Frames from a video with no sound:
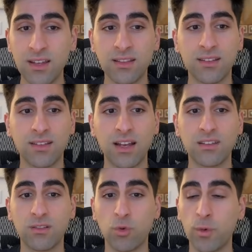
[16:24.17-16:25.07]

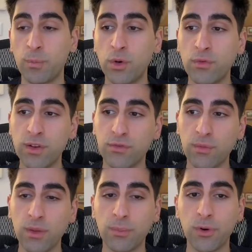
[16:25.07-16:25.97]
decides to remove it
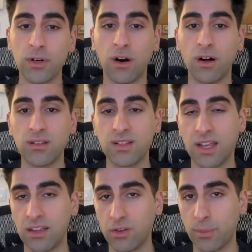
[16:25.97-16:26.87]
from the board
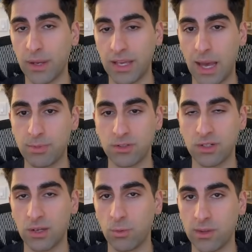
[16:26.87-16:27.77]
altogether by
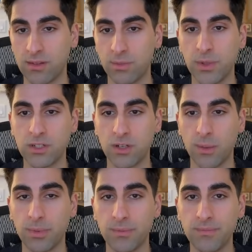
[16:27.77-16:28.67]
capturing it with his bishop.